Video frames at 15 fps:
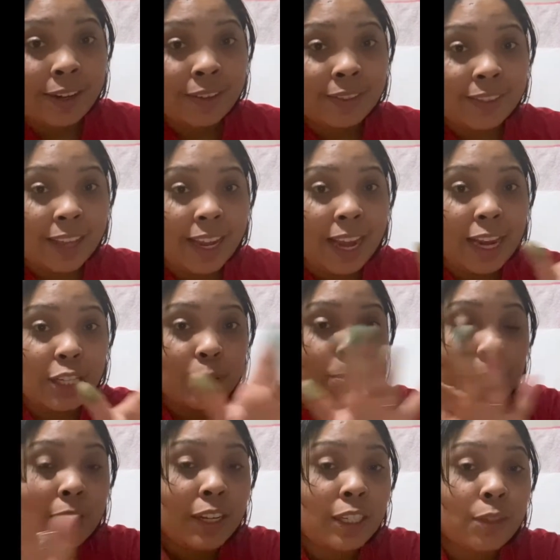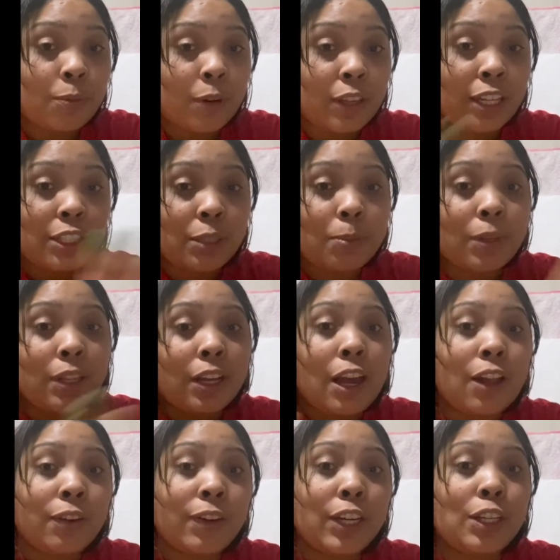Like as you put each one that you put the
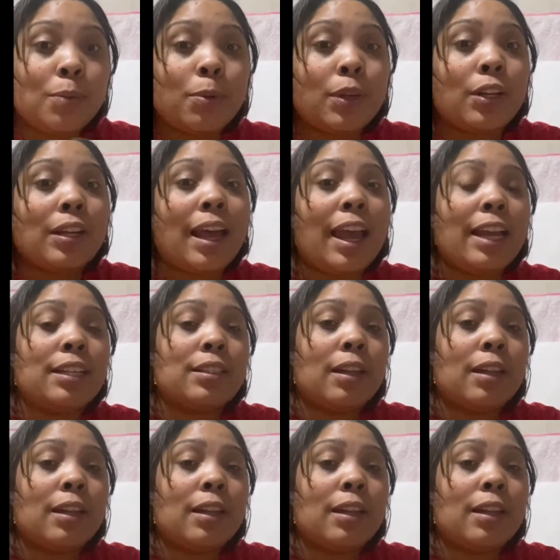color in, you put a